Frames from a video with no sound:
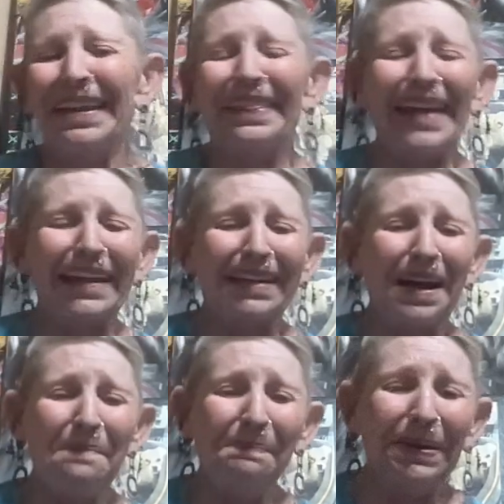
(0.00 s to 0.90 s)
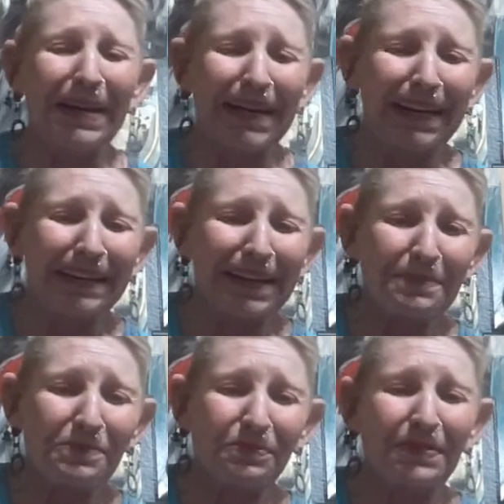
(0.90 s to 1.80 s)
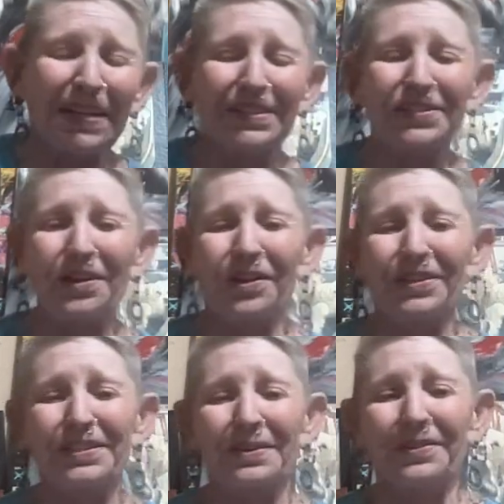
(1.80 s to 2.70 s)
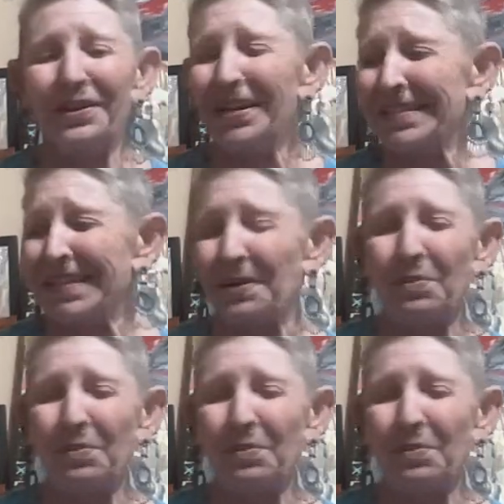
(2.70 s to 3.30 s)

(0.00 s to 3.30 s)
that company that installs is going to say,